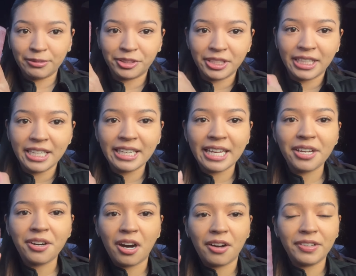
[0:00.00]
drinking a
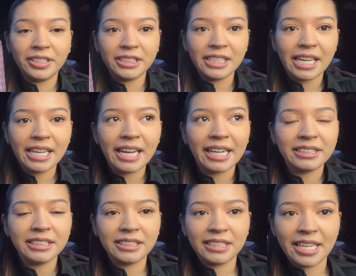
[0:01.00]
coffee today. I
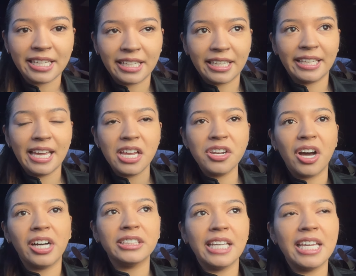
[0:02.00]
just like
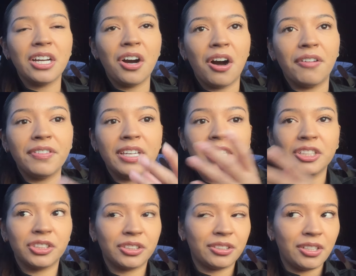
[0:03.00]
cannot take coffee
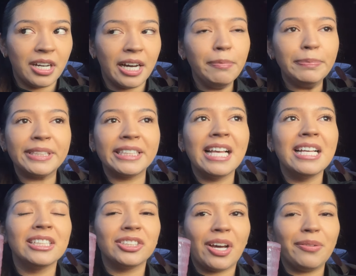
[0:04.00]
cups,
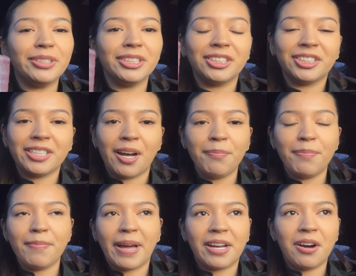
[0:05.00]
so I would just
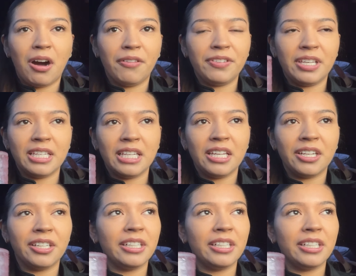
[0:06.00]
dump my coffee in here.